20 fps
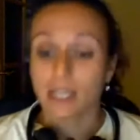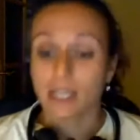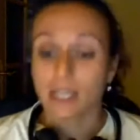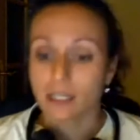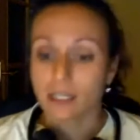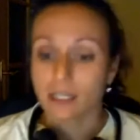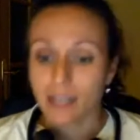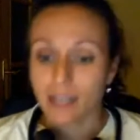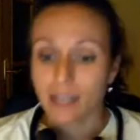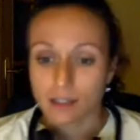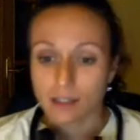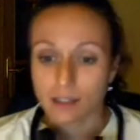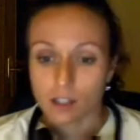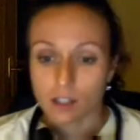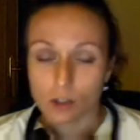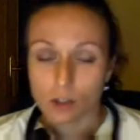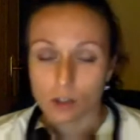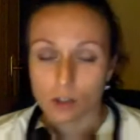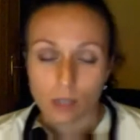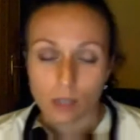Brazilian
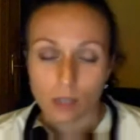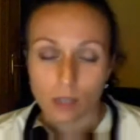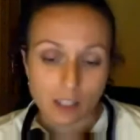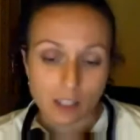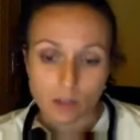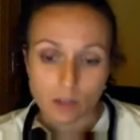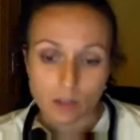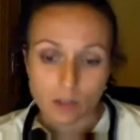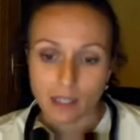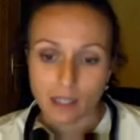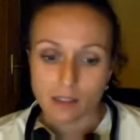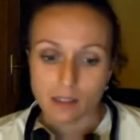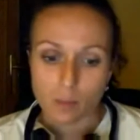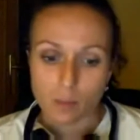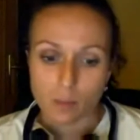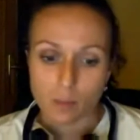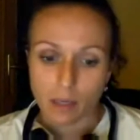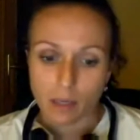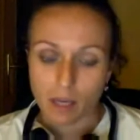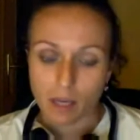dances or
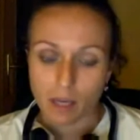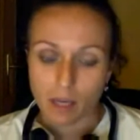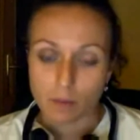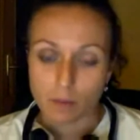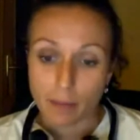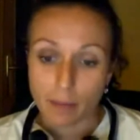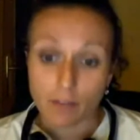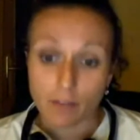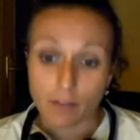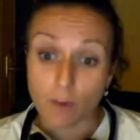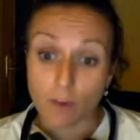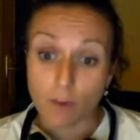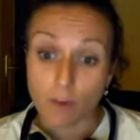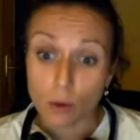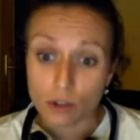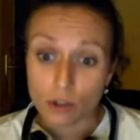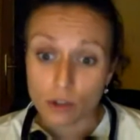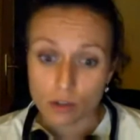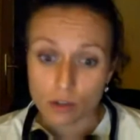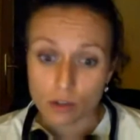Latino dances became the
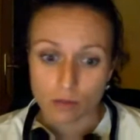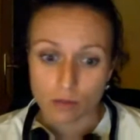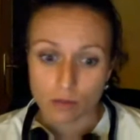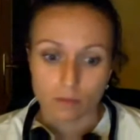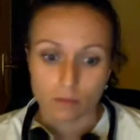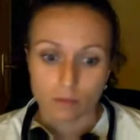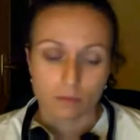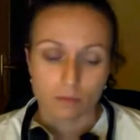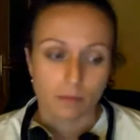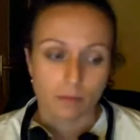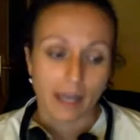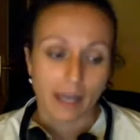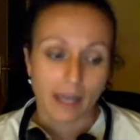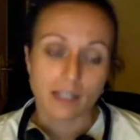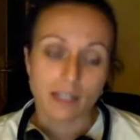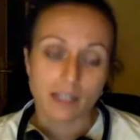main focus.